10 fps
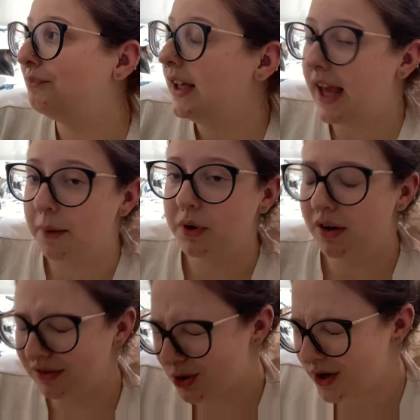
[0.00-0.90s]
yeah, we're
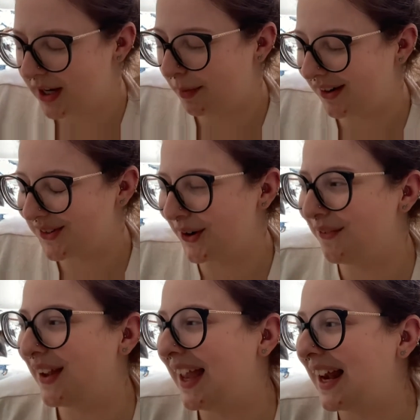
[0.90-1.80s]
not talking about Song of
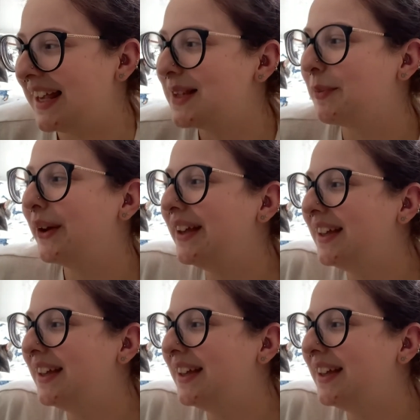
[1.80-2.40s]
Achilles. But